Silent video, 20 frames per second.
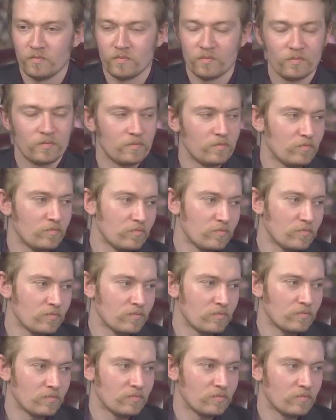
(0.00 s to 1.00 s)

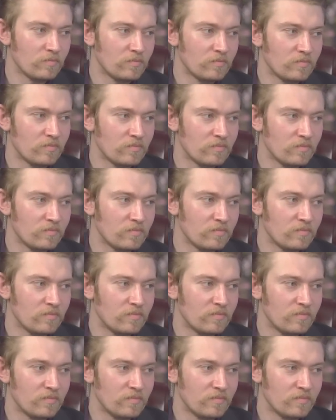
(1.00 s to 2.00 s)

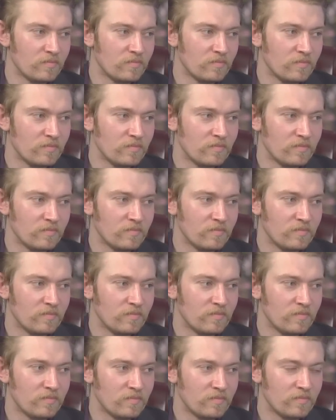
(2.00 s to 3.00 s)

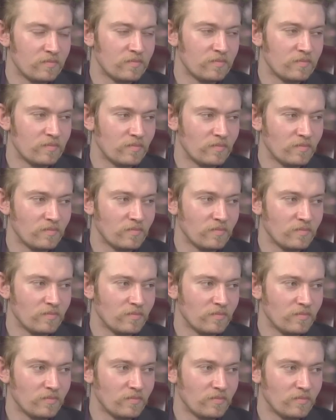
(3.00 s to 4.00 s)

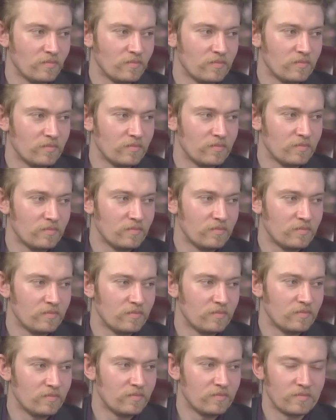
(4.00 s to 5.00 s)

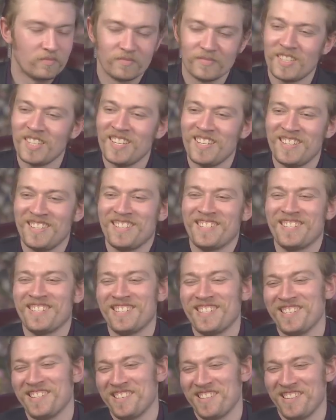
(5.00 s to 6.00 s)

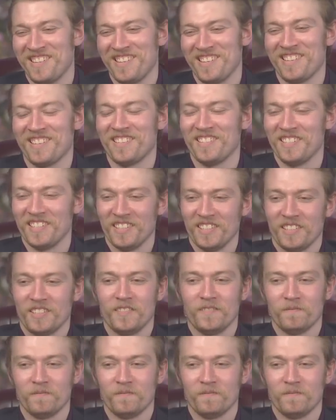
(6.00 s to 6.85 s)
The person shown says nothing.